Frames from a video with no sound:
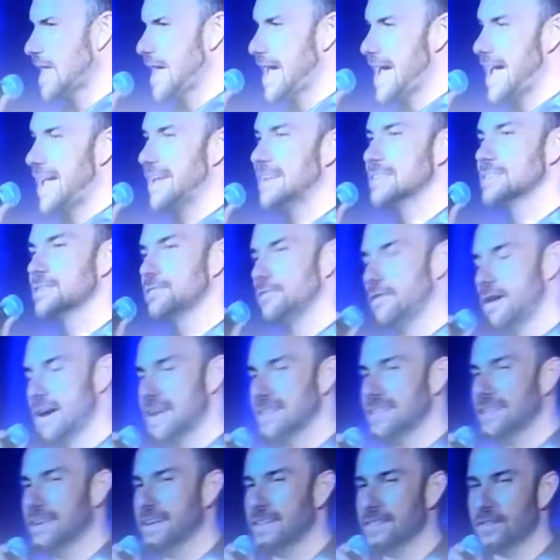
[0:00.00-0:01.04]
and is
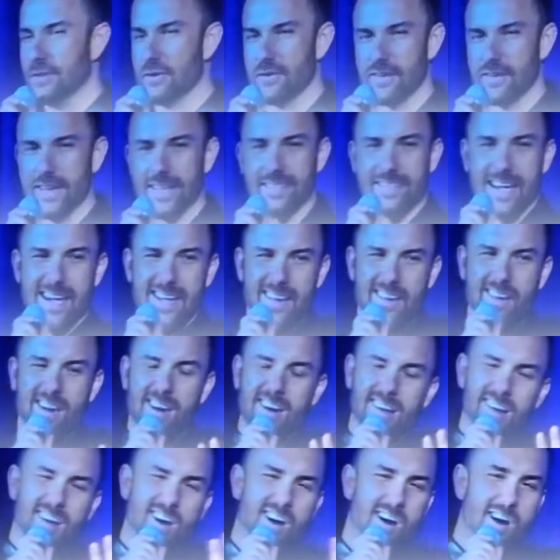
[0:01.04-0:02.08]
finally learning that
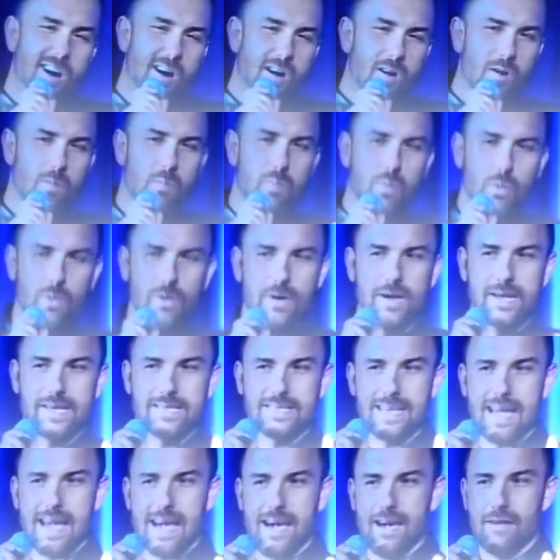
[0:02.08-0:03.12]
not all boys
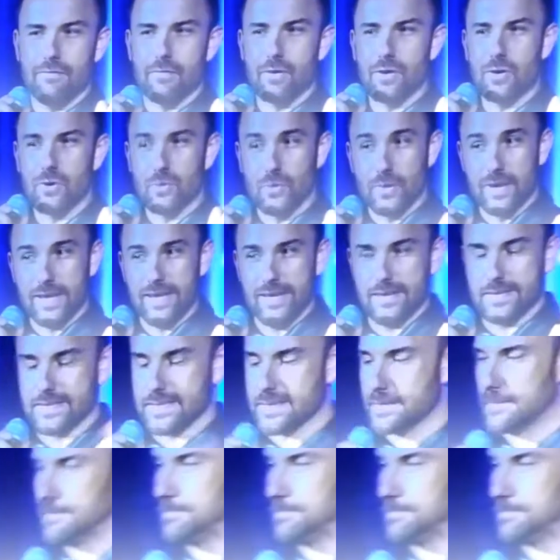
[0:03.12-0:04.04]
have cooties.